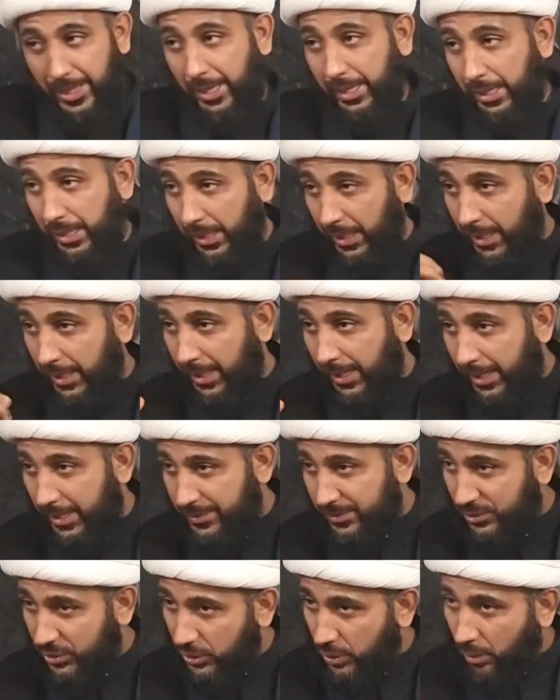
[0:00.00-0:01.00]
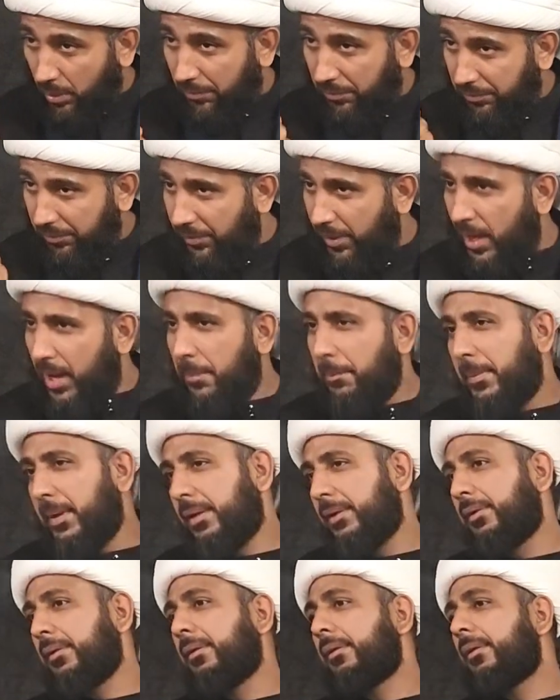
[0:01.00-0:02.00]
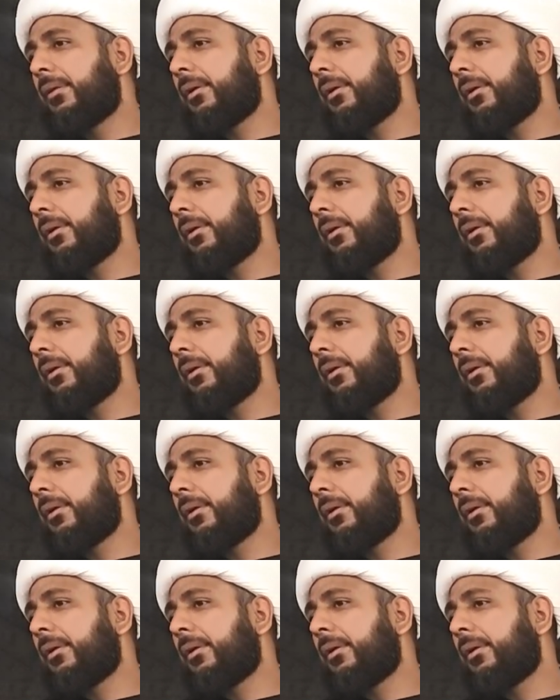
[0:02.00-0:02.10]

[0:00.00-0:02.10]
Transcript: that He is your dhamin.